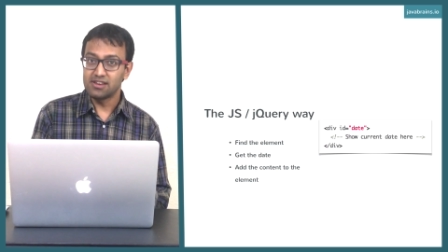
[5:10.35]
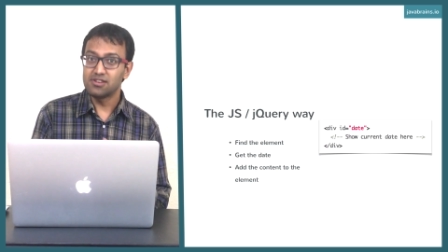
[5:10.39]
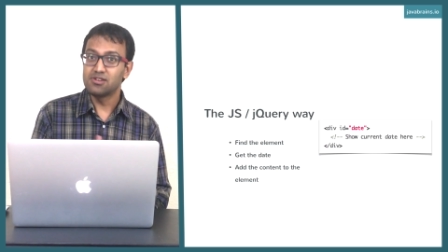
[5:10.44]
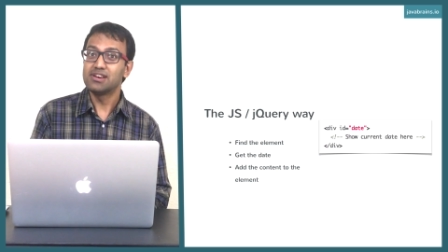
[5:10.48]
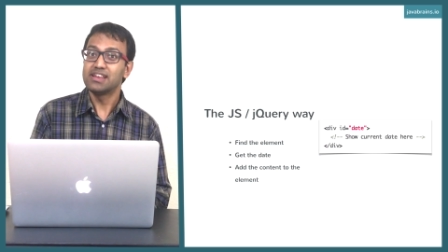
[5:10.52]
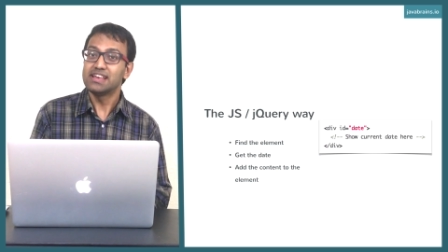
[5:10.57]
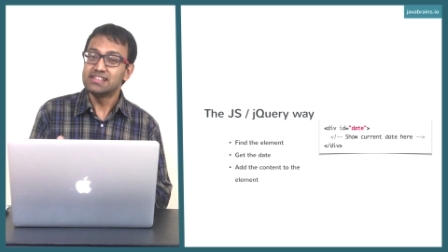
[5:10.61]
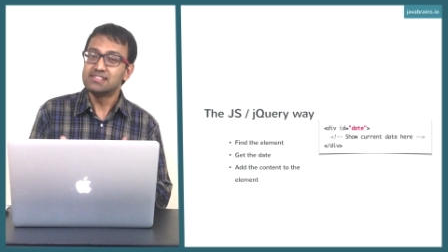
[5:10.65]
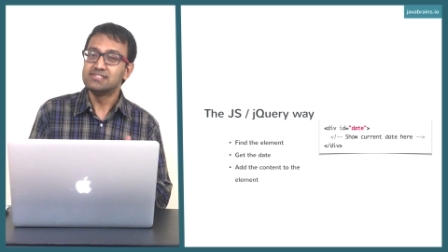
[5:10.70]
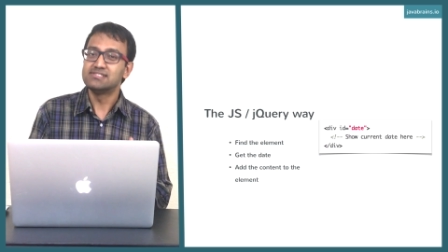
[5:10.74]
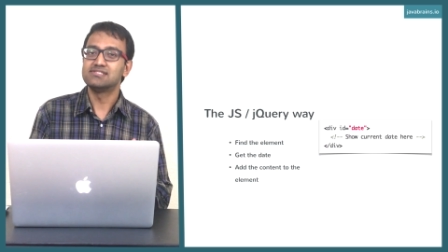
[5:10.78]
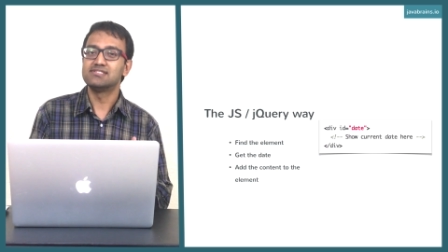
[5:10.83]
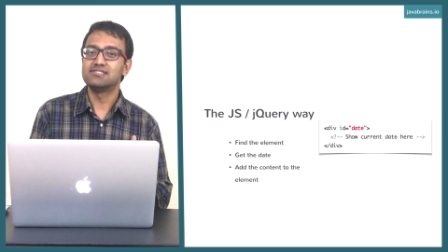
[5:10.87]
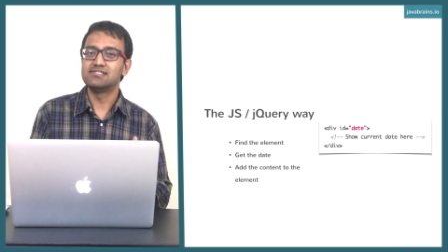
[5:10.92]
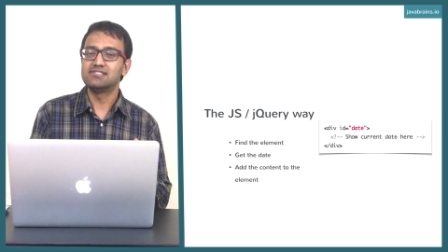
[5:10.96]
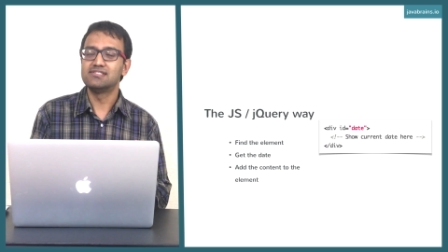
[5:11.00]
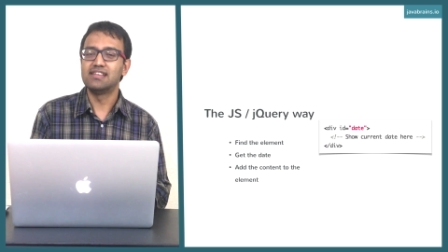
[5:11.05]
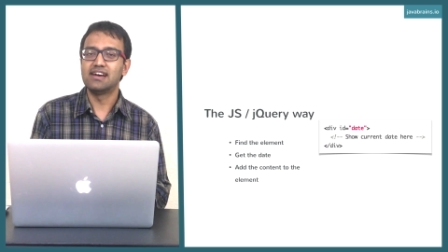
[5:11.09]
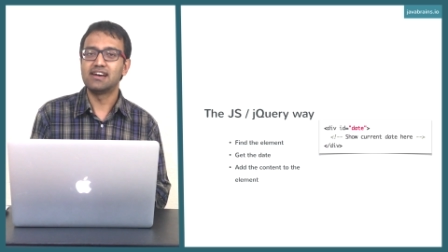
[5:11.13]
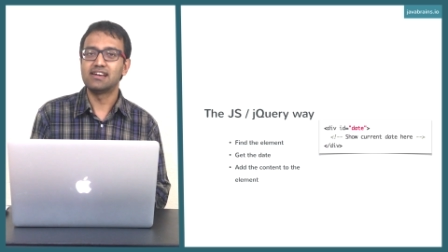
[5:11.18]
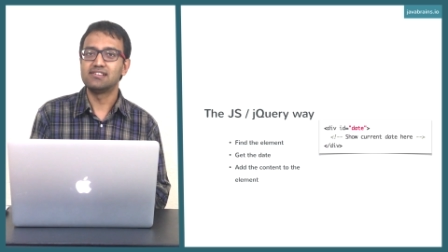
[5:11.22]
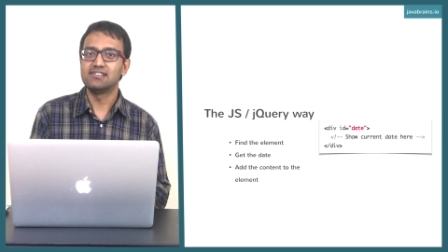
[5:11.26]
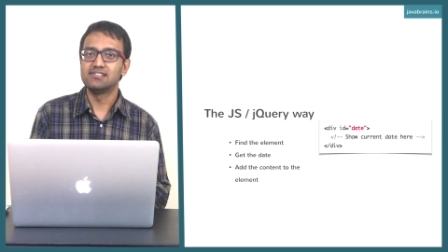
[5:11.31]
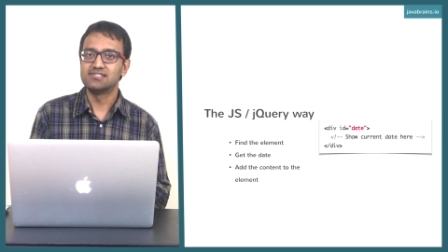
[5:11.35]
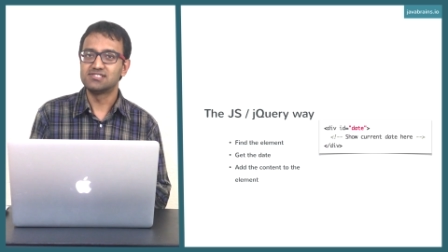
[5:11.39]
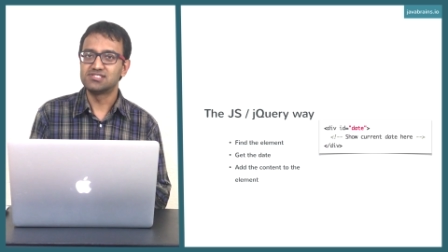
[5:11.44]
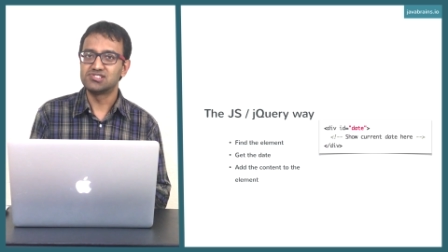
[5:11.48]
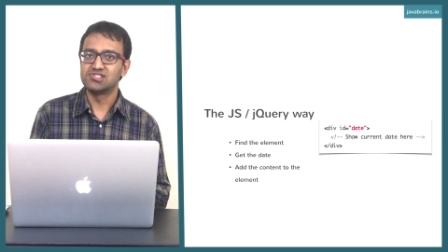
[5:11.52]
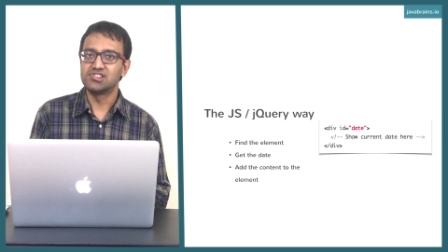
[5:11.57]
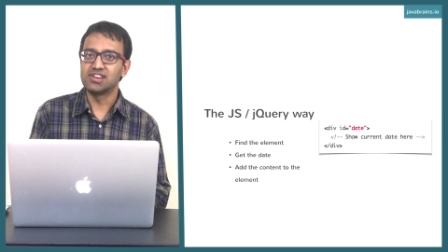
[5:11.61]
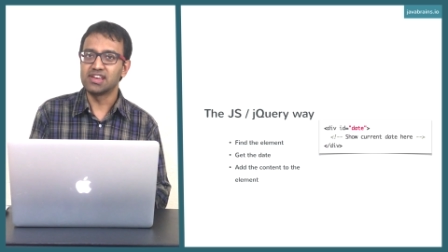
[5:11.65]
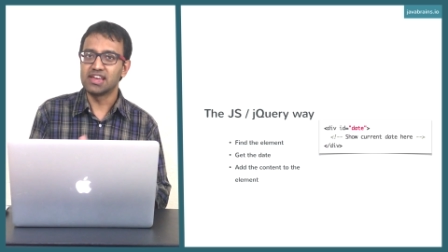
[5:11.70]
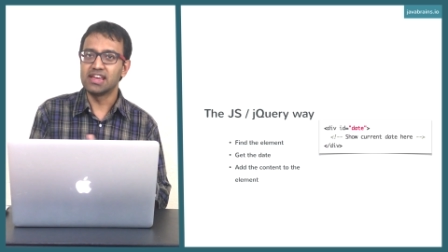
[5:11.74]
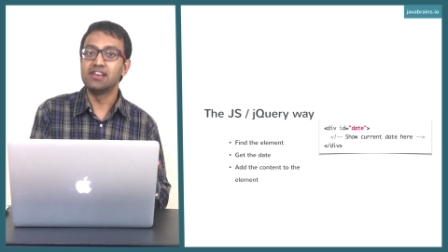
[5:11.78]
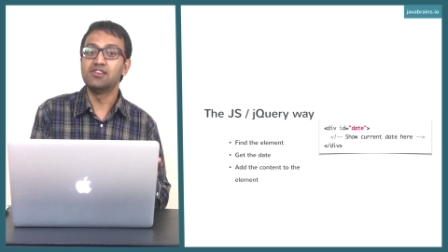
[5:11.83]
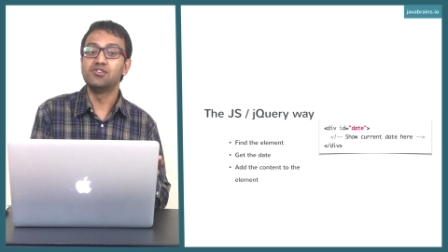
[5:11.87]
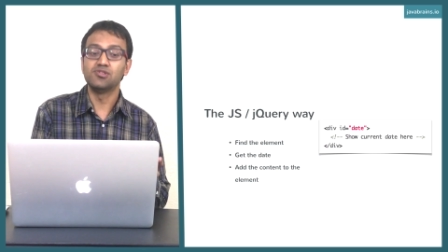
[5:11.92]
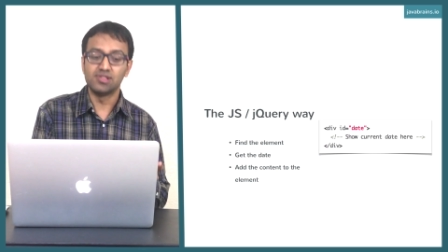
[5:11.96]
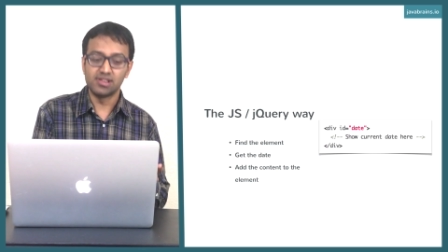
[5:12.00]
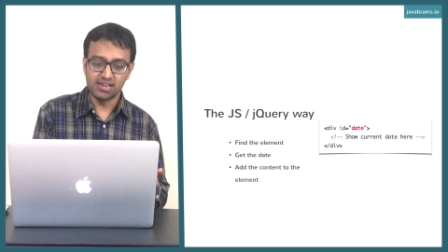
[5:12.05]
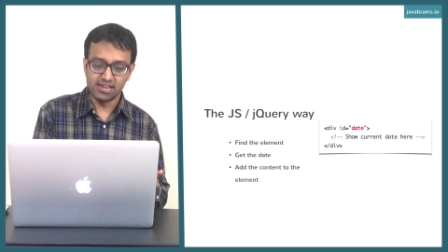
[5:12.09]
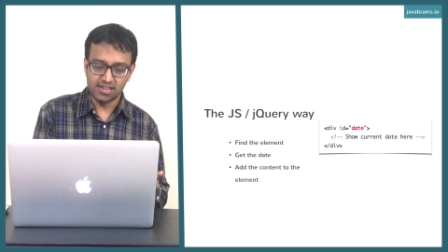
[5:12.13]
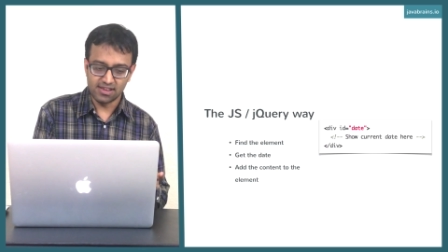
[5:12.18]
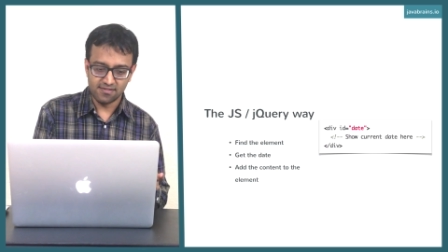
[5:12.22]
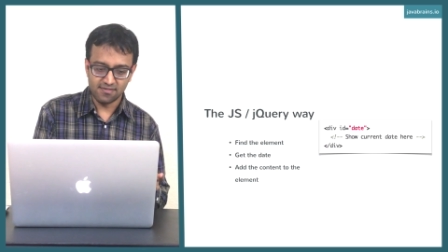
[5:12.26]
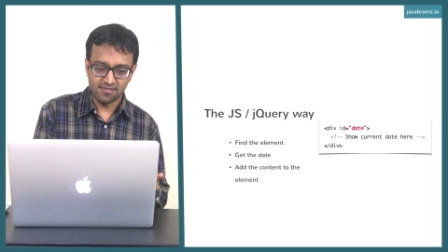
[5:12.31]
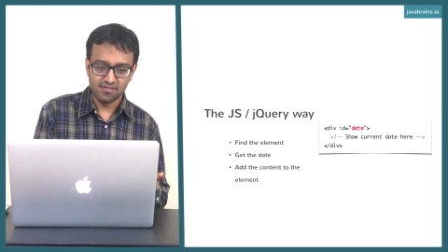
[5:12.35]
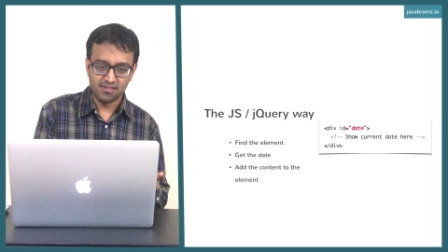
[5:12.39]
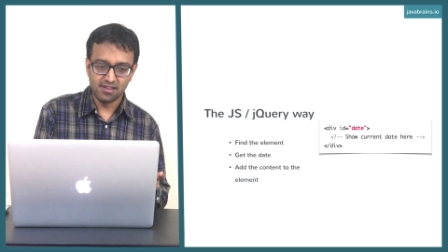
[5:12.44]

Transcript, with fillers: You're going to insert that string into the div.